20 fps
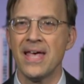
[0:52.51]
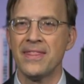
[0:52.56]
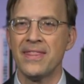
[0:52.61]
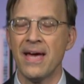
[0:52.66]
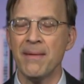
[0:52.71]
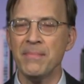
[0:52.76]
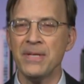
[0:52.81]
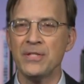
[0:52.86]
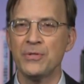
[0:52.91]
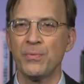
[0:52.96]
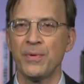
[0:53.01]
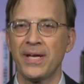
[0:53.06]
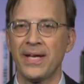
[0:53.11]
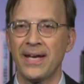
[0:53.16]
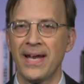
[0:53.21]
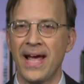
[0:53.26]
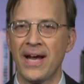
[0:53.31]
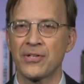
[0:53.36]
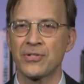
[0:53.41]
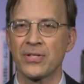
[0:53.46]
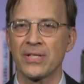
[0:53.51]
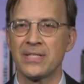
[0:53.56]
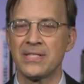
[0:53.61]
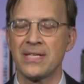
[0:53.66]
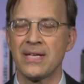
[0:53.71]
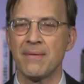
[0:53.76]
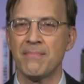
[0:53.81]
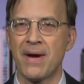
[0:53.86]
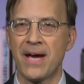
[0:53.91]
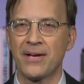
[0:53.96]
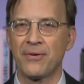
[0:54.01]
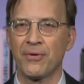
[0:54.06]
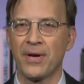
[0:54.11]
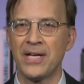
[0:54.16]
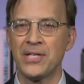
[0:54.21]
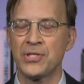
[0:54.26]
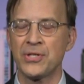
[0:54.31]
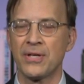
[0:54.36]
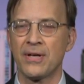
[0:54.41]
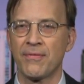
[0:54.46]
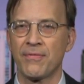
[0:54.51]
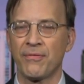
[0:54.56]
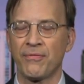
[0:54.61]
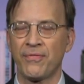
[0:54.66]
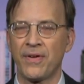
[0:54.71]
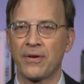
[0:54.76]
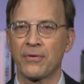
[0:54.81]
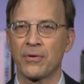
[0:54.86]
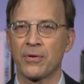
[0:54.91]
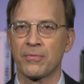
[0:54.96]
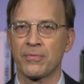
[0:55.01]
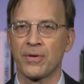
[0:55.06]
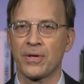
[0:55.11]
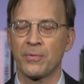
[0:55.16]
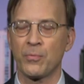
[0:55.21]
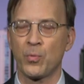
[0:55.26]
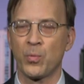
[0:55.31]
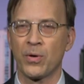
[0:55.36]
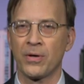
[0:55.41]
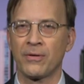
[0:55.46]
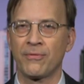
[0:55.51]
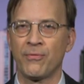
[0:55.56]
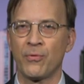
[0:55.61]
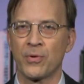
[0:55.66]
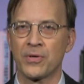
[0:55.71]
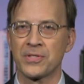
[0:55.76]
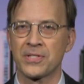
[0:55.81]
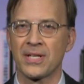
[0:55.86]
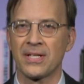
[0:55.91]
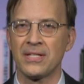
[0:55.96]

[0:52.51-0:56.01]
That means we could actually see a migration of the federal work workforce,